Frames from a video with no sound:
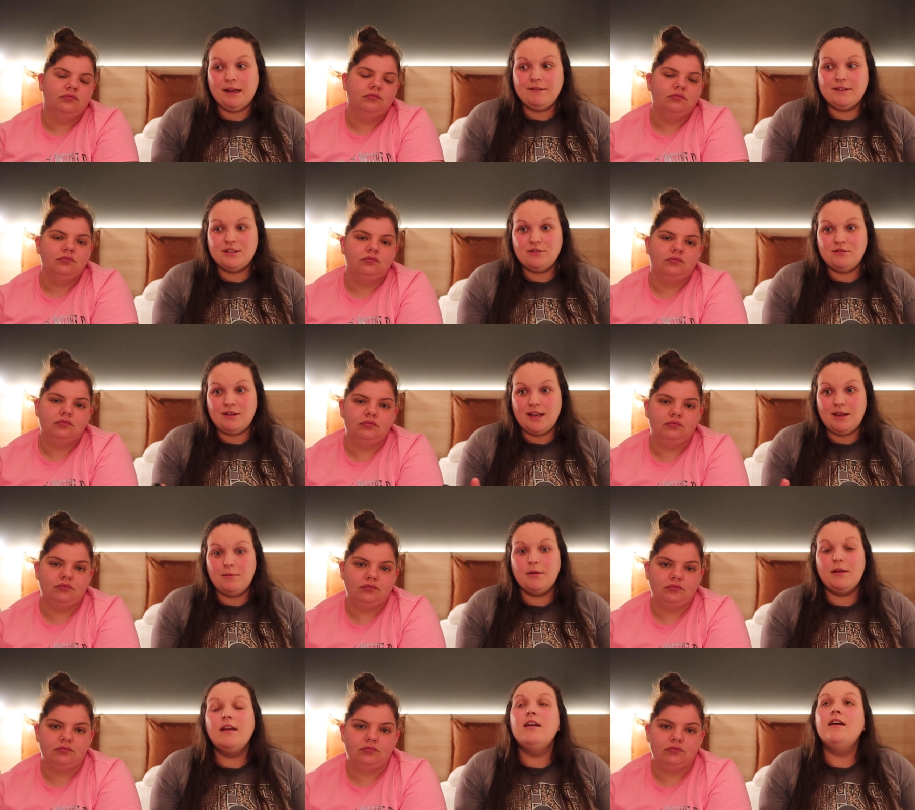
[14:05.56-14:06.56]
Speaker 1: Paris
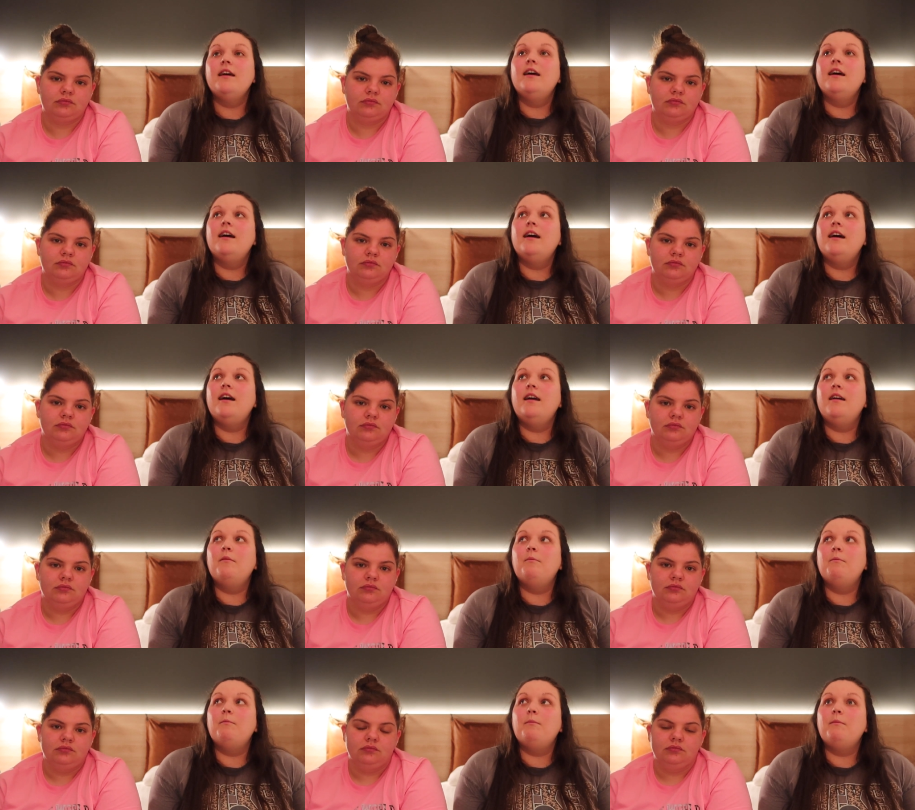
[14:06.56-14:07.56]
trip,
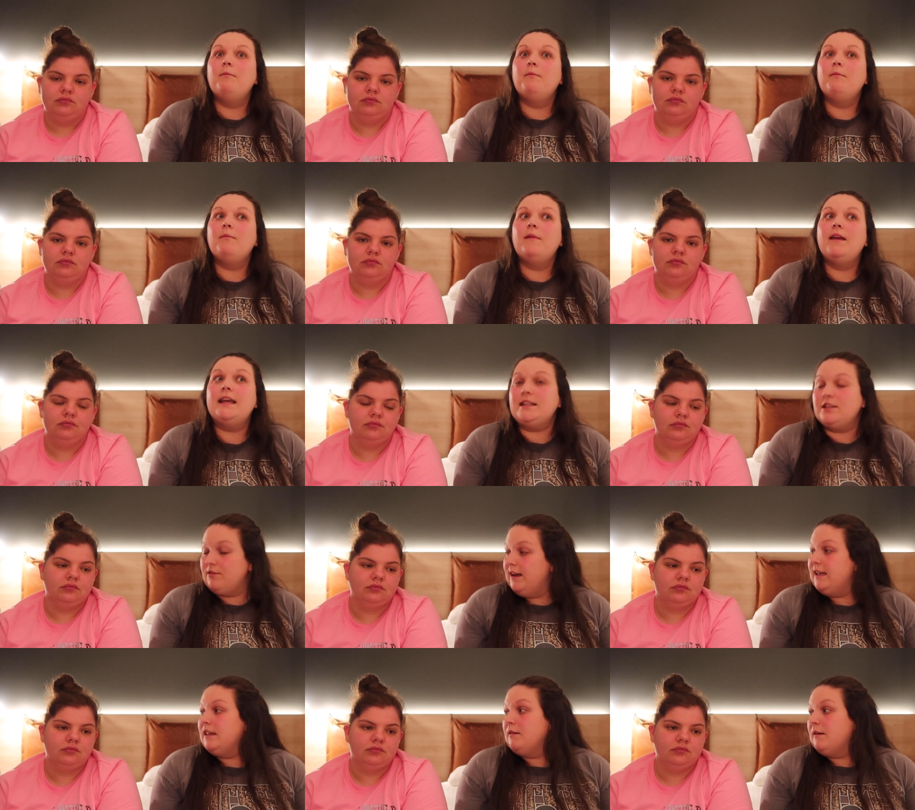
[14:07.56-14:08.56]
um, it's a
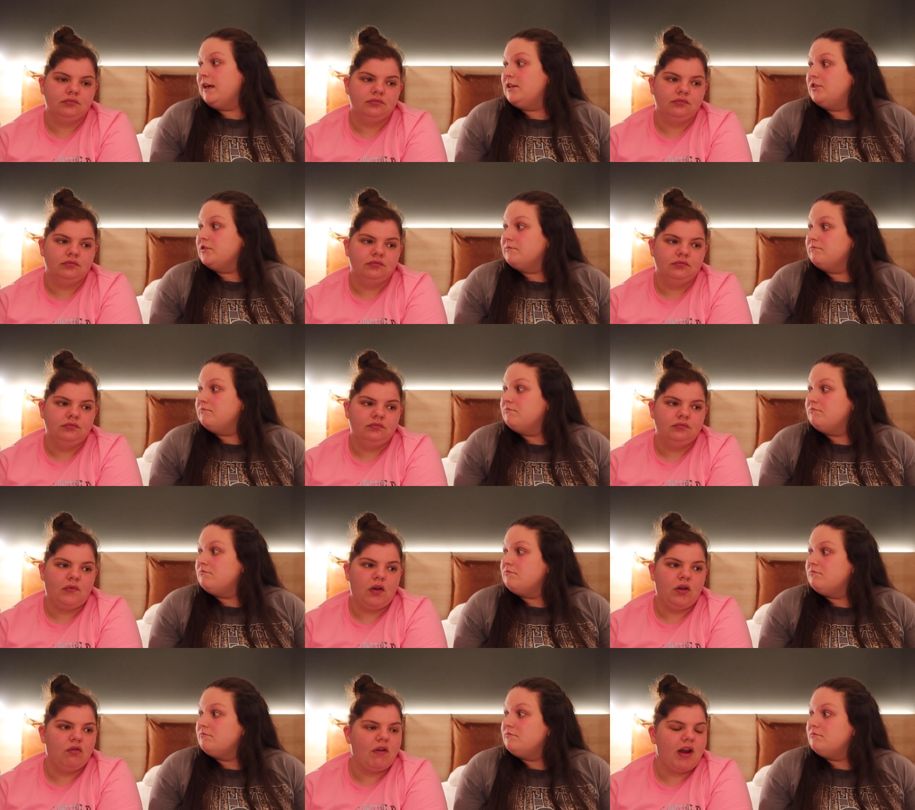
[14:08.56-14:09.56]
great location
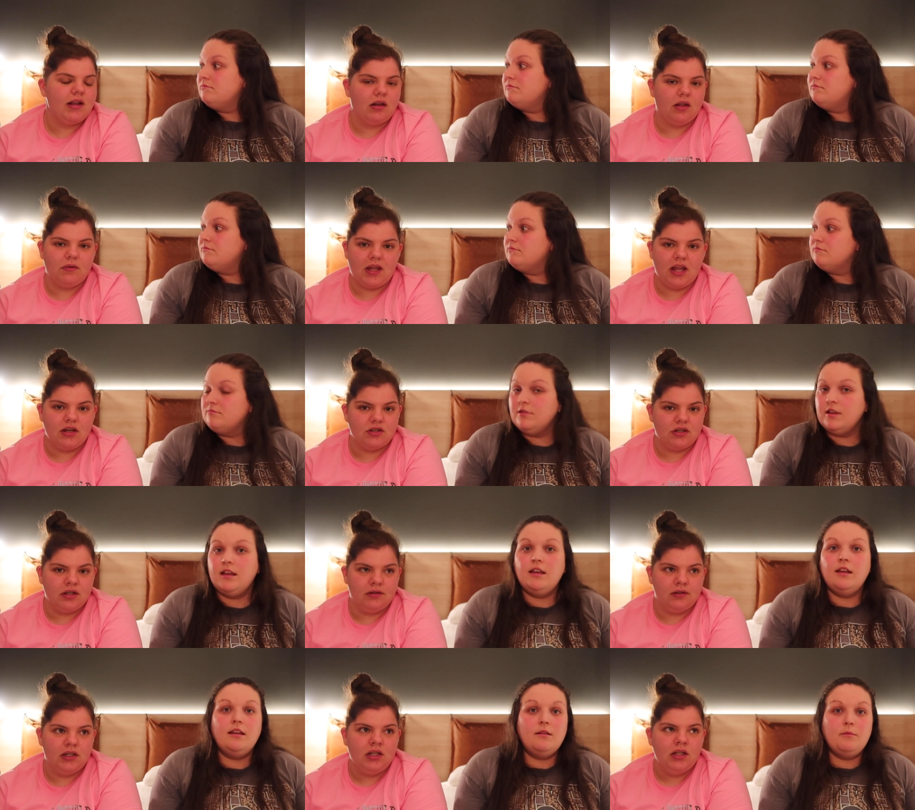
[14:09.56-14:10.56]
great
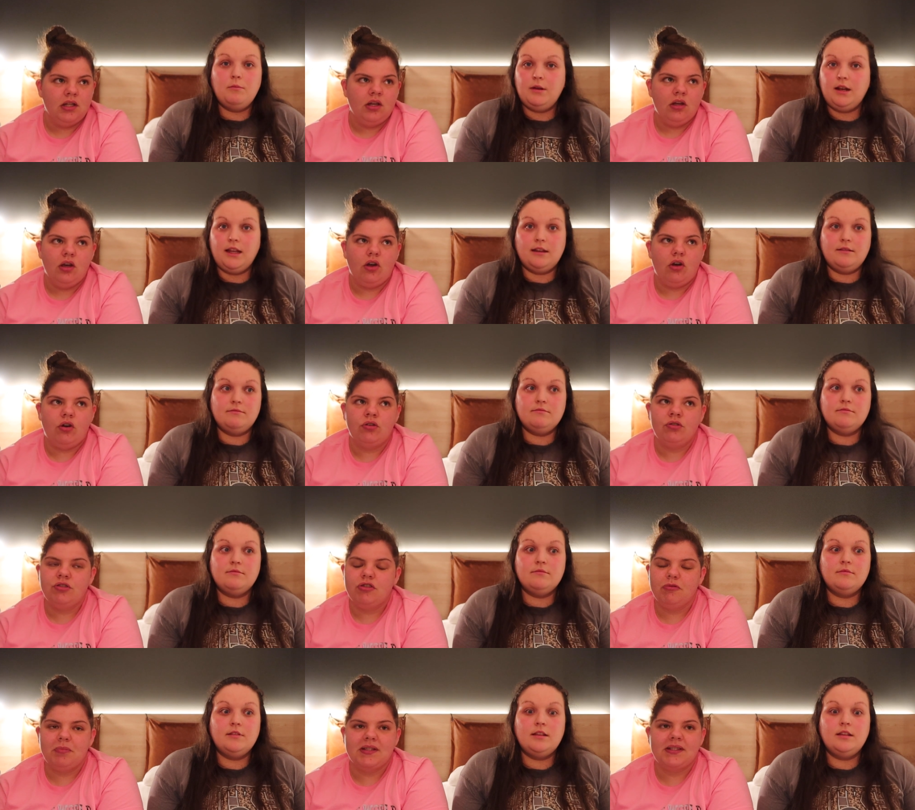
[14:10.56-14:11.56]
Speaker 2: location. Brilliant.
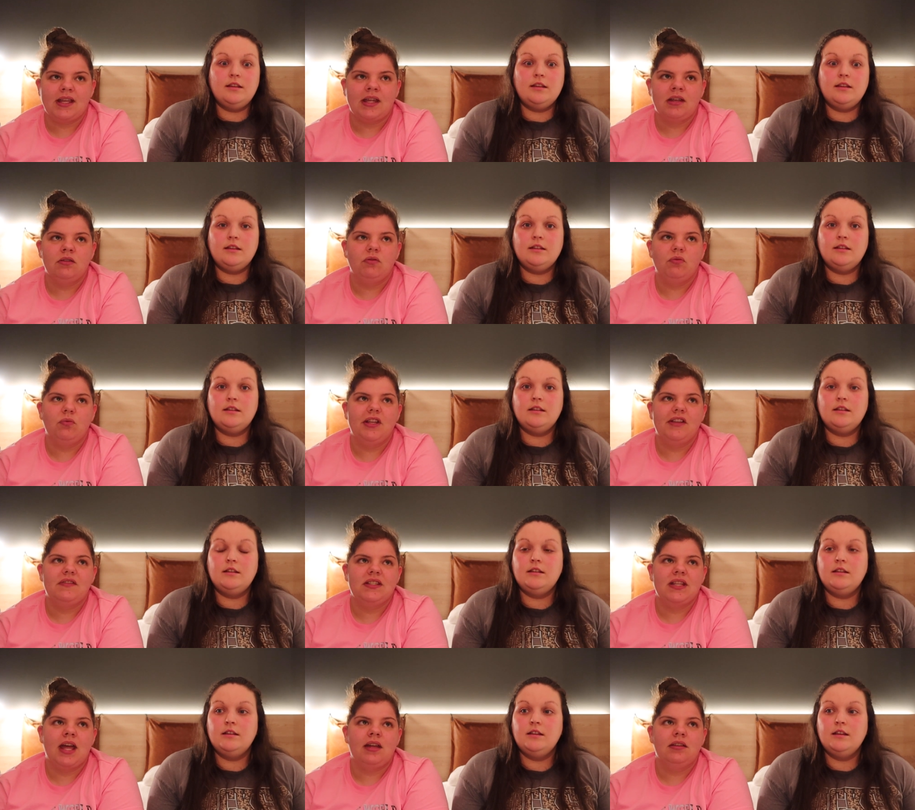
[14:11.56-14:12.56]
100%. We've
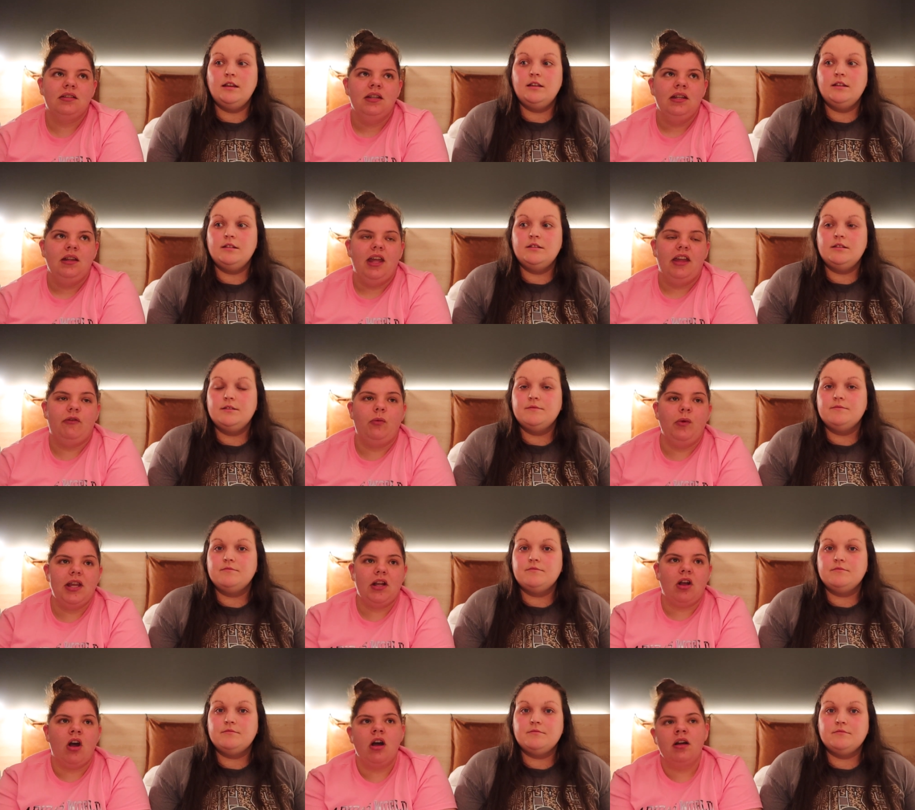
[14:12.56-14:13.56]
said if
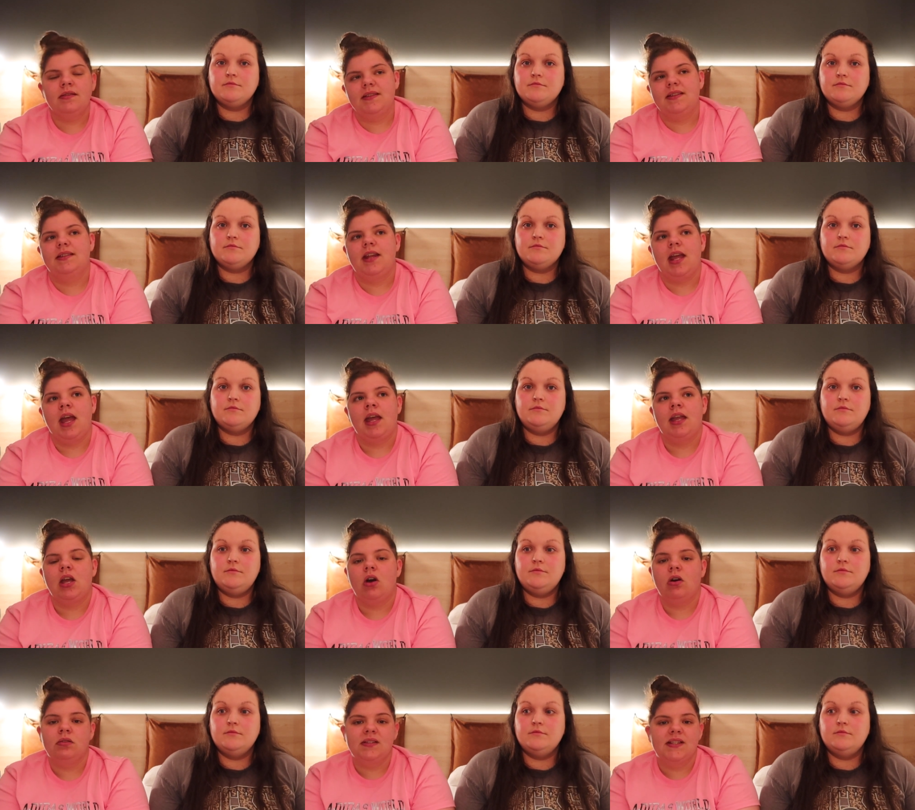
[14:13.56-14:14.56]
we can't
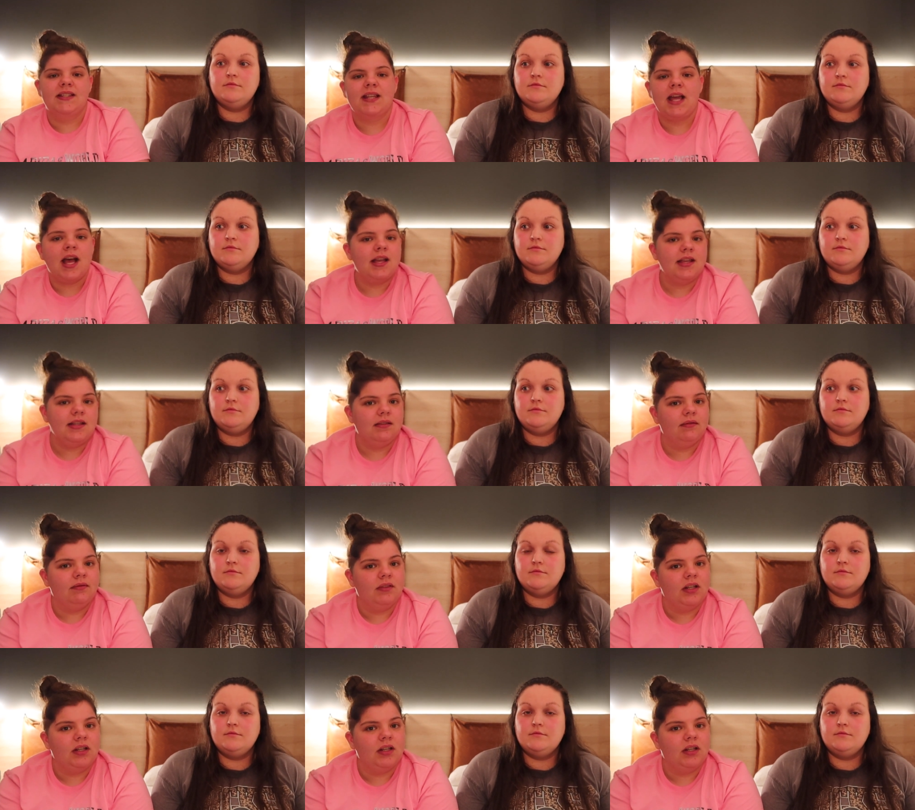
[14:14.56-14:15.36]
stay on site